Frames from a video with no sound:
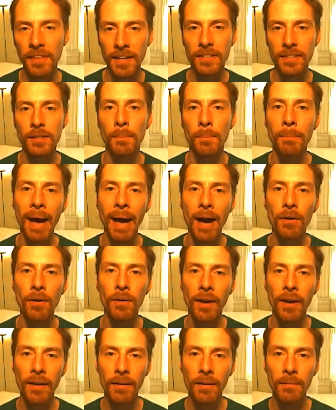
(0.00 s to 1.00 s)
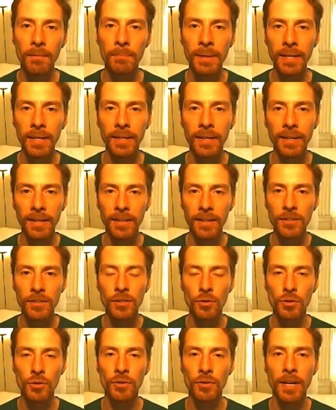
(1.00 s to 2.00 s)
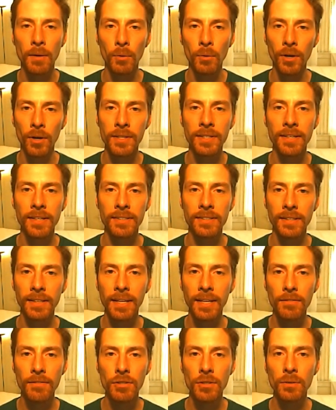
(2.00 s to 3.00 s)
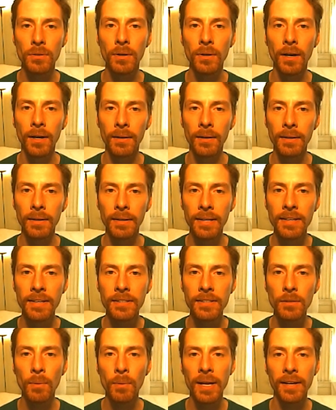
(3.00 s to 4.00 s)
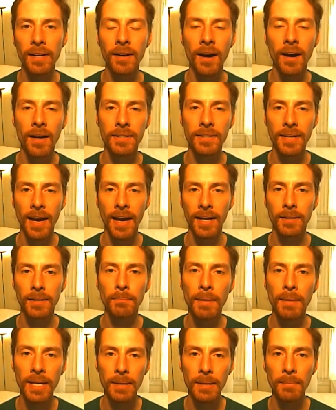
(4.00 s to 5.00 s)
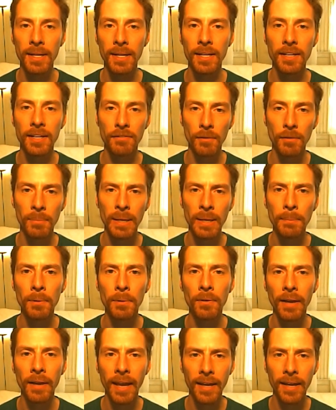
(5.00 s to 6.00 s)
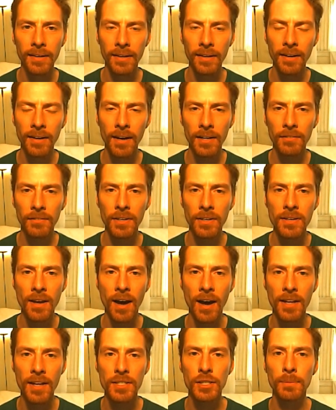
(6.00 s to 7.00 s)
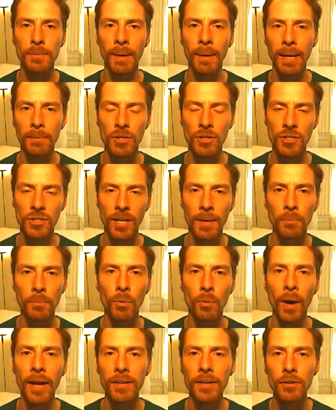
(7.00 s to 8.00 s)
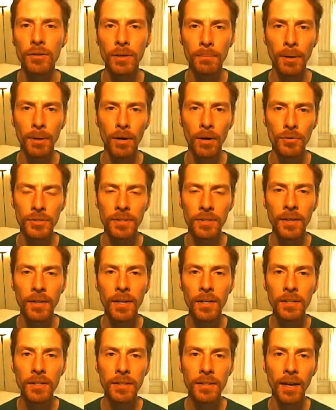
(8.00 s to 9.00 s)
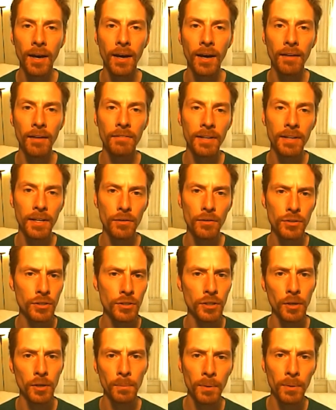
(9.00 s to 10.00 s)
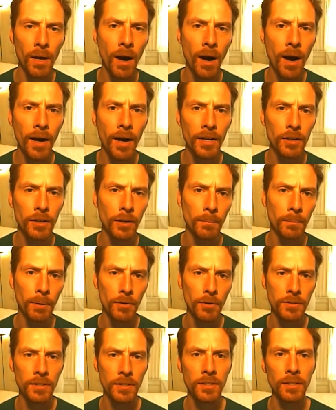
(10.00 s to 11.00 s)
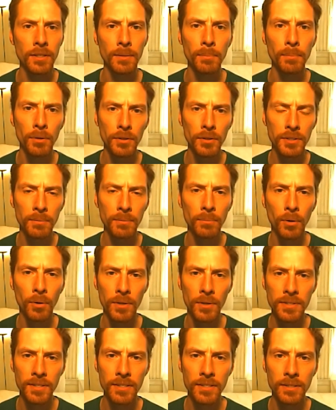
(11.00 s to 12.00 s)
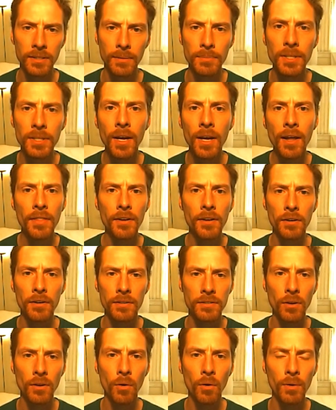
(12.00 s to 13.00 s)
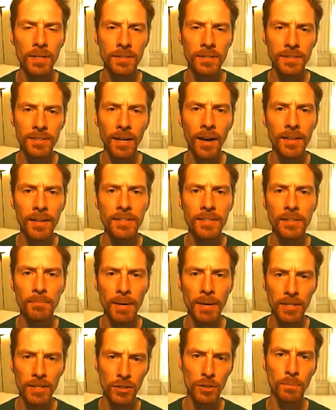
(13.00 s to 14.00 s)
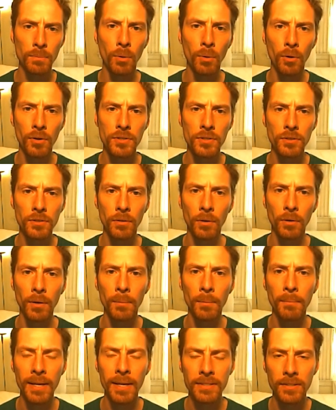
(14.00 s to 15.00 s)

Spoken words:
things about being in social networks is it gives you an easy way to contact many different people, and in kind of a non-spamish type way. You can post videos to your blog, you can post it to the bulletin board systems. There's always tons of message boards or